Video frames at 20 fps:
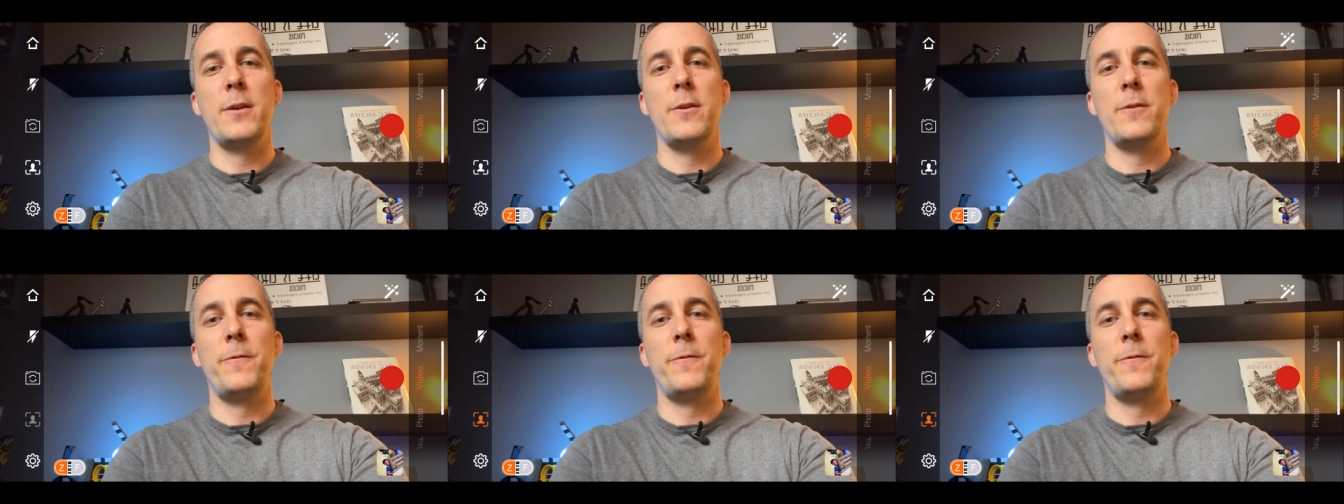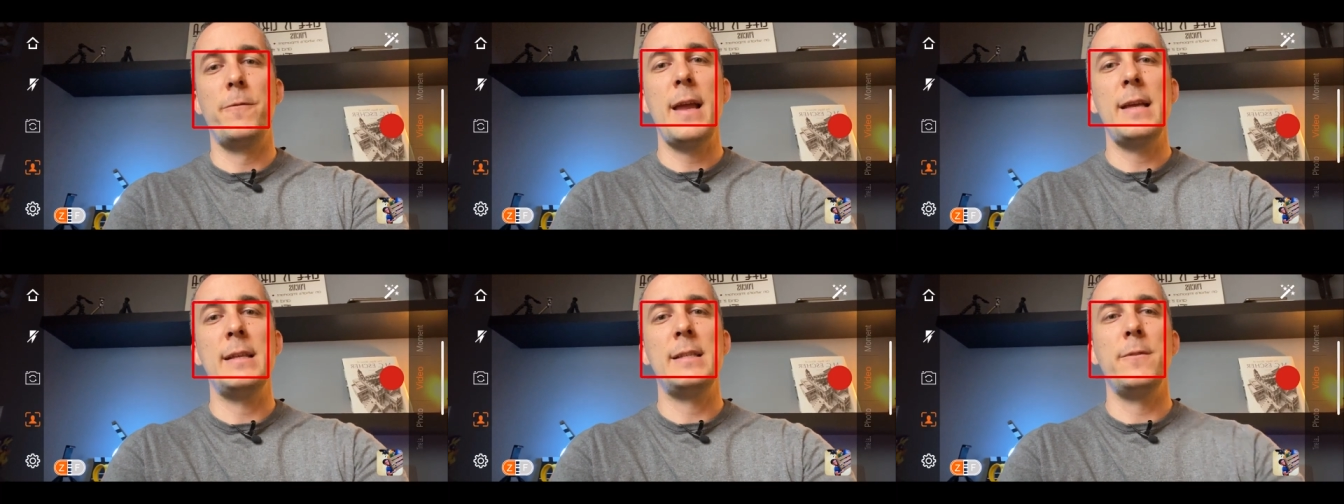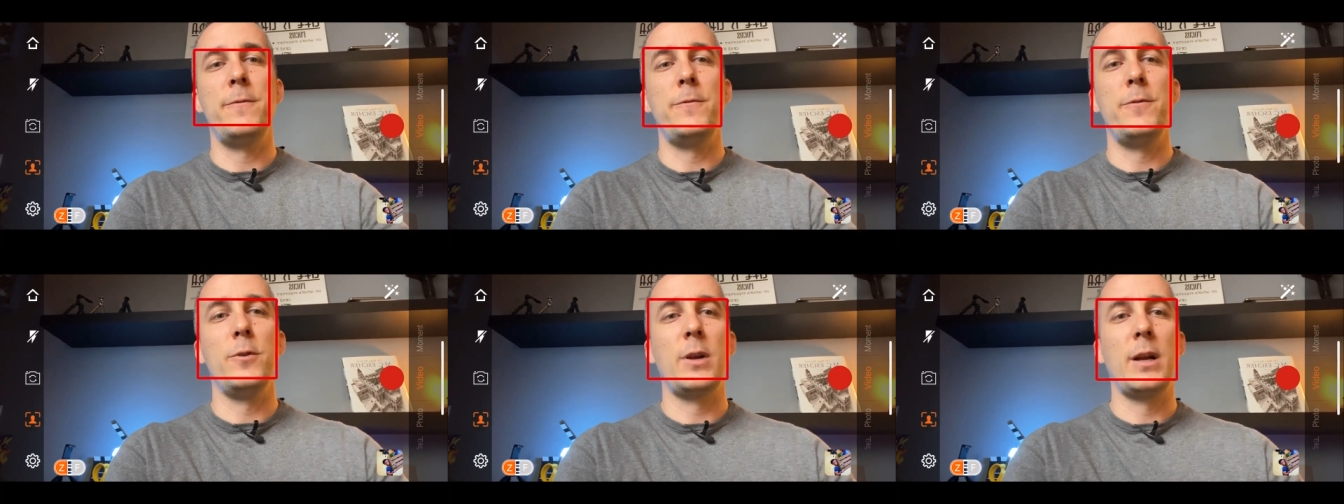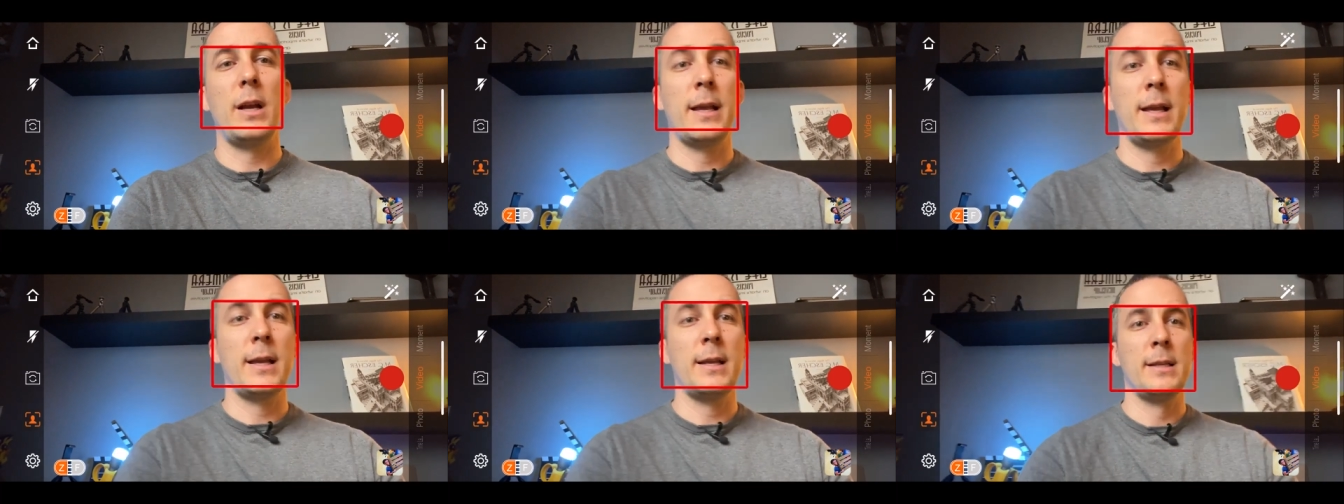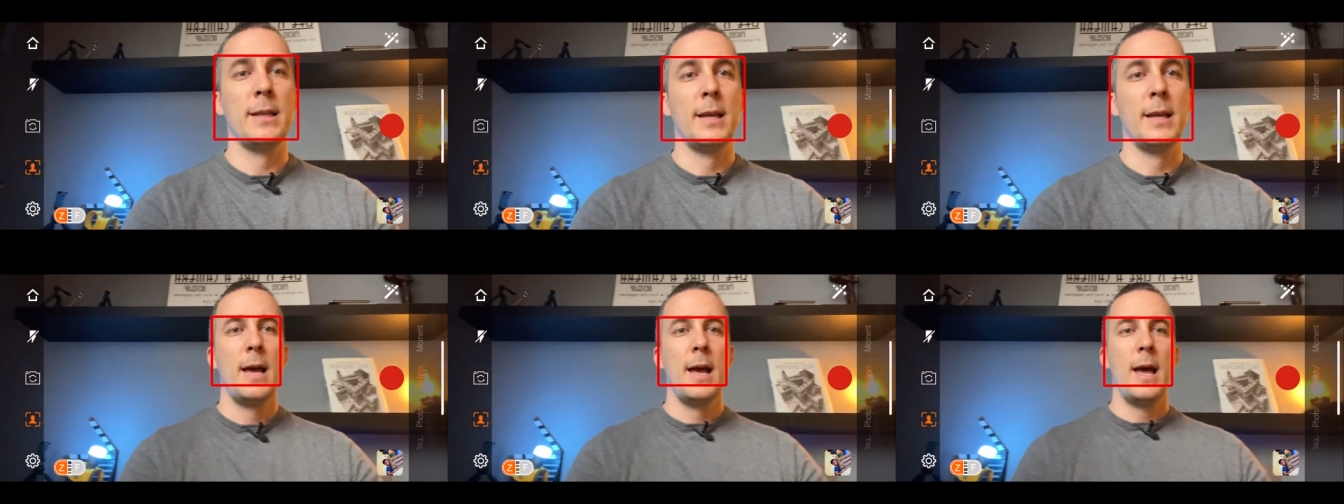your face if you click
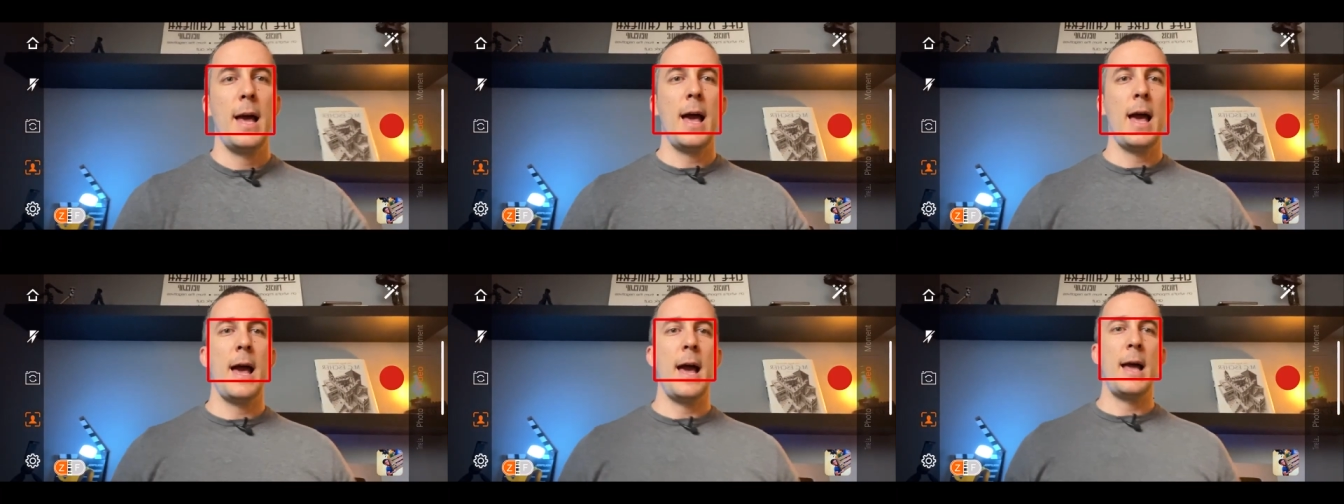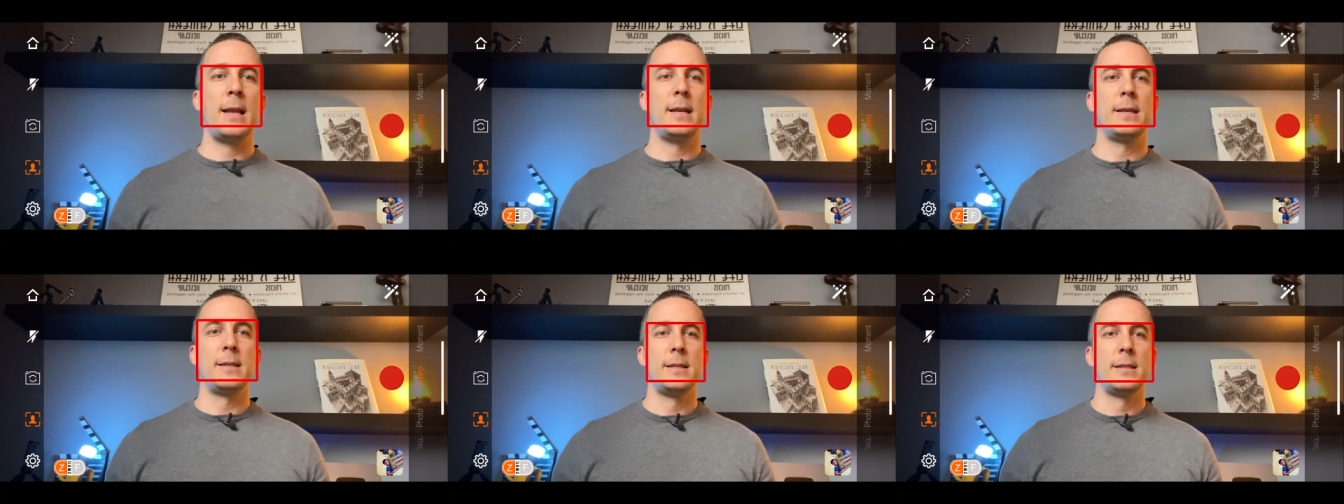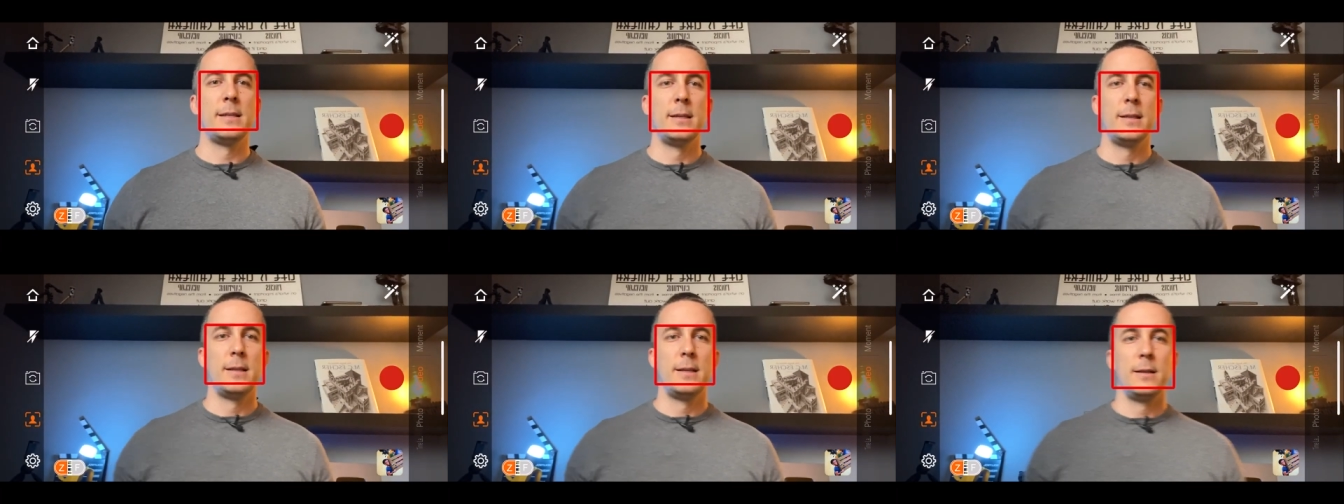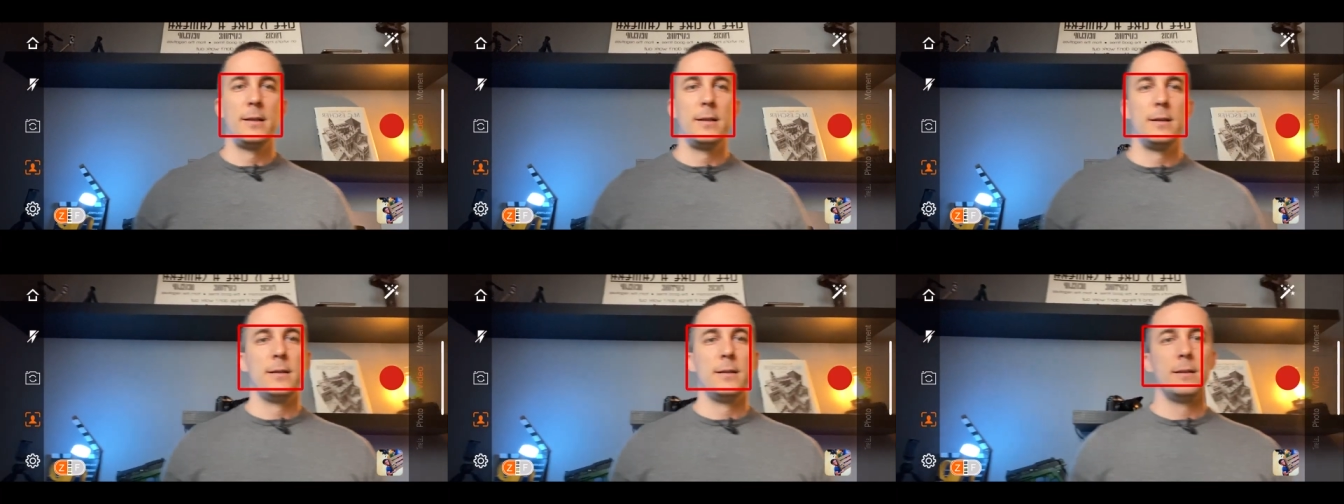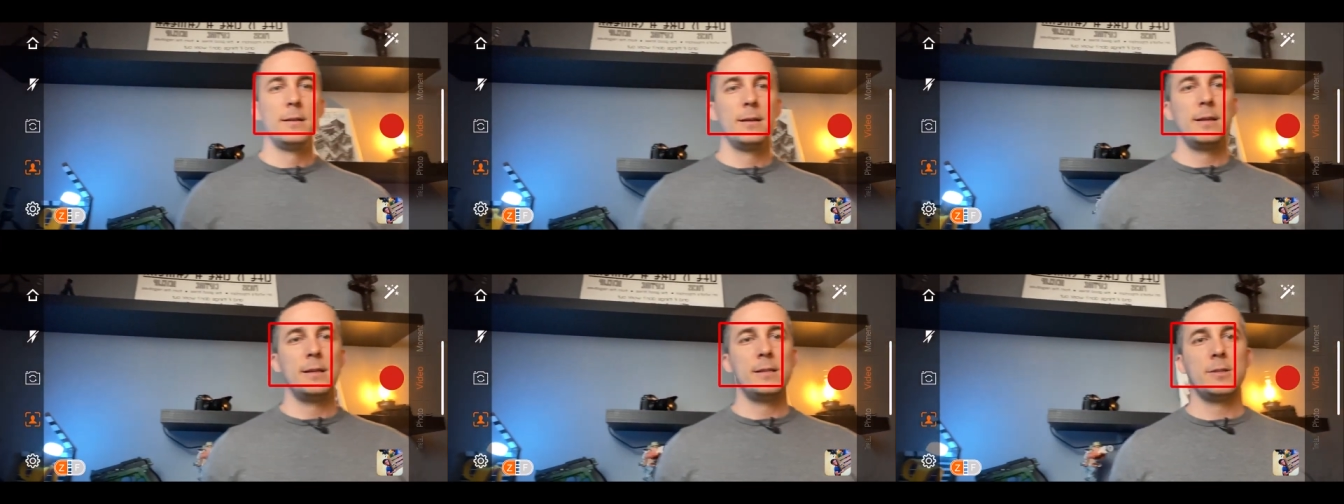it. And
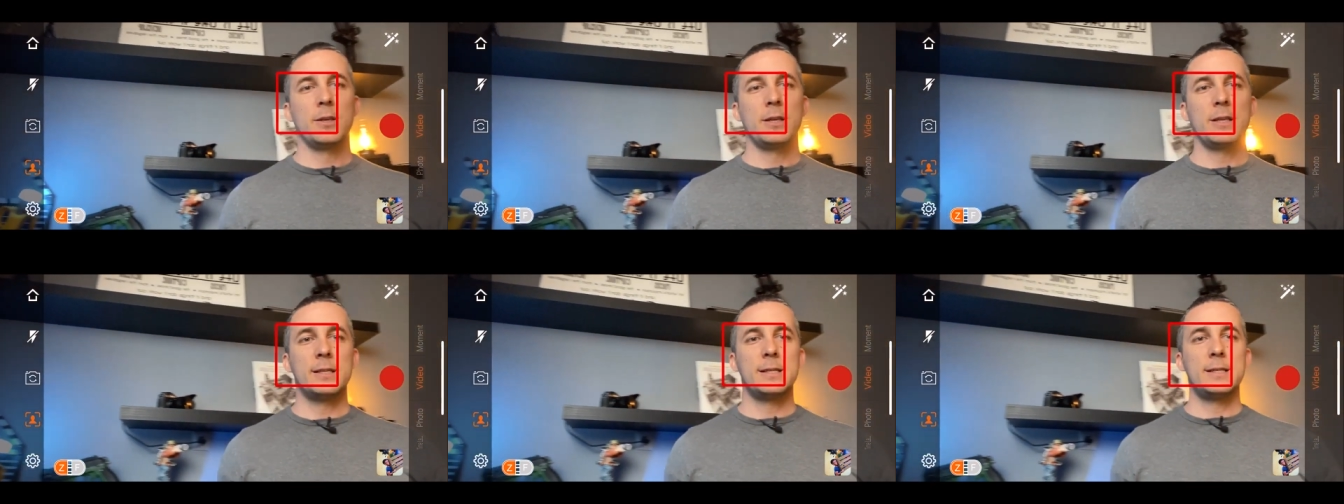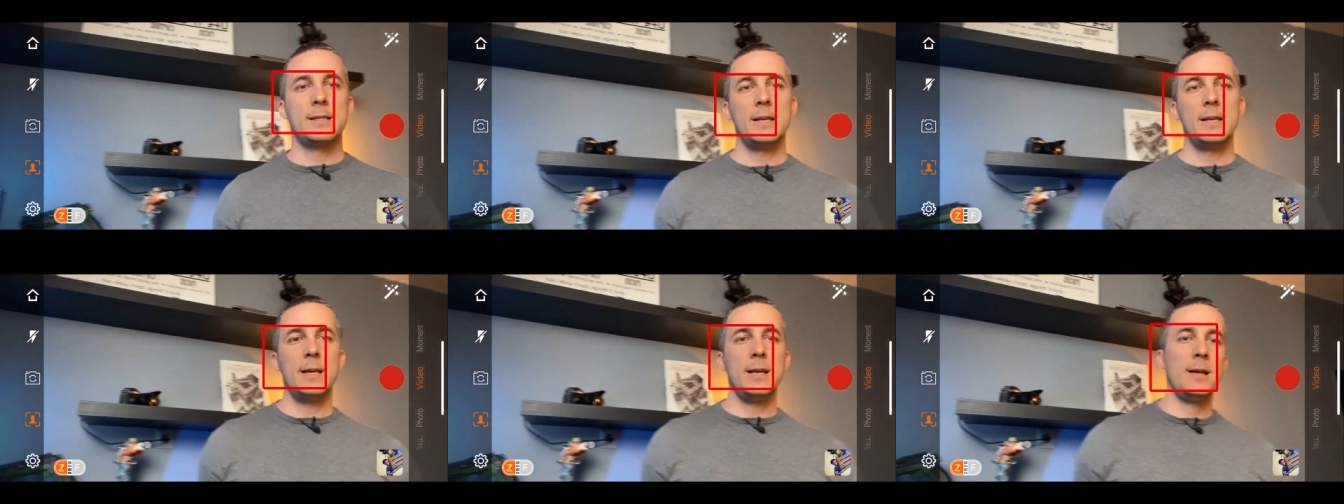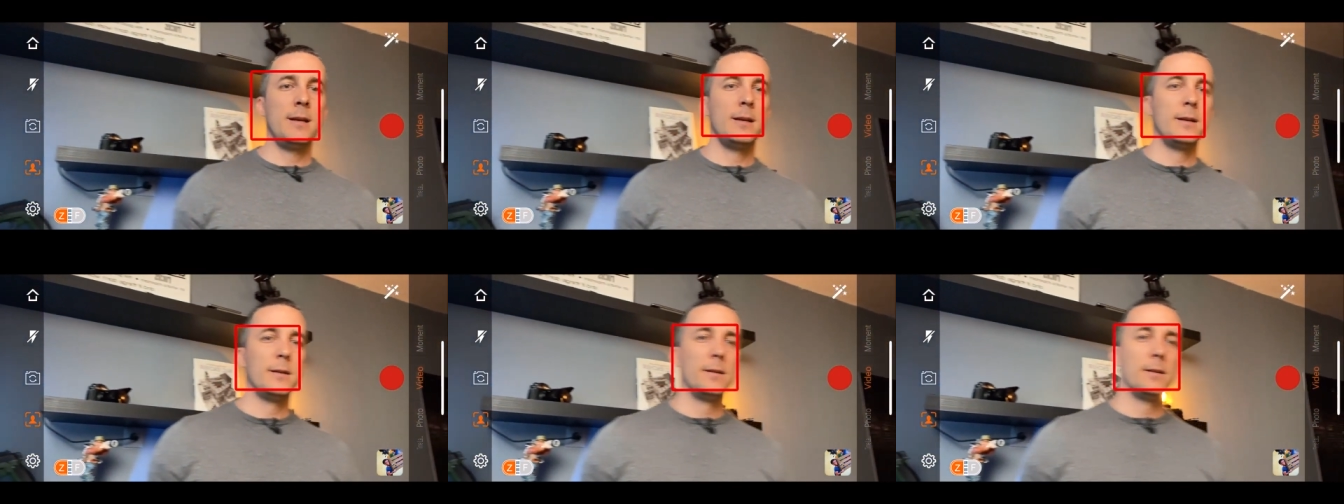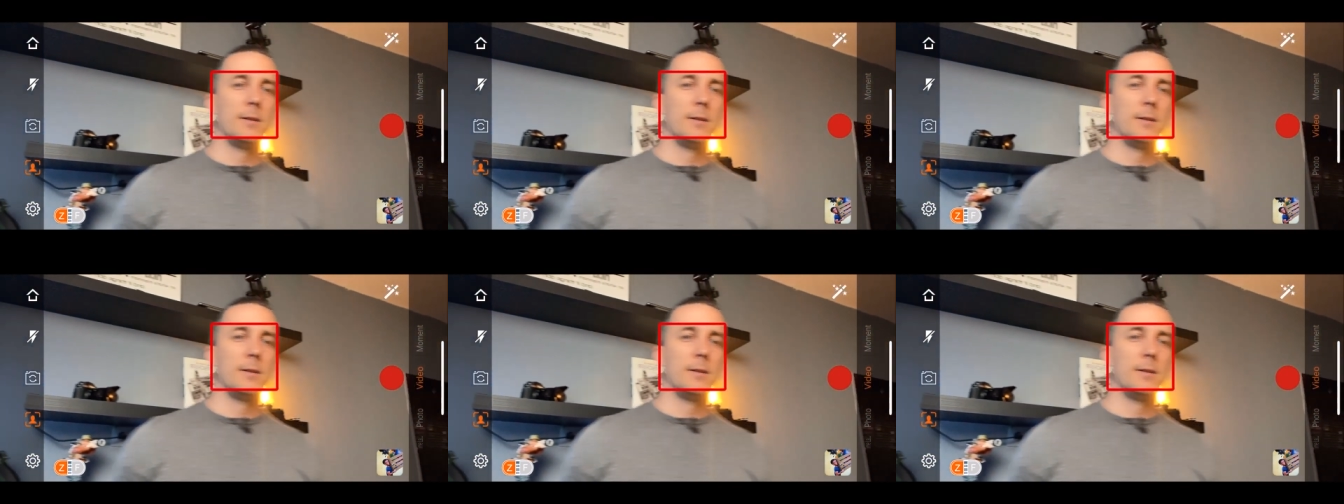as you can see,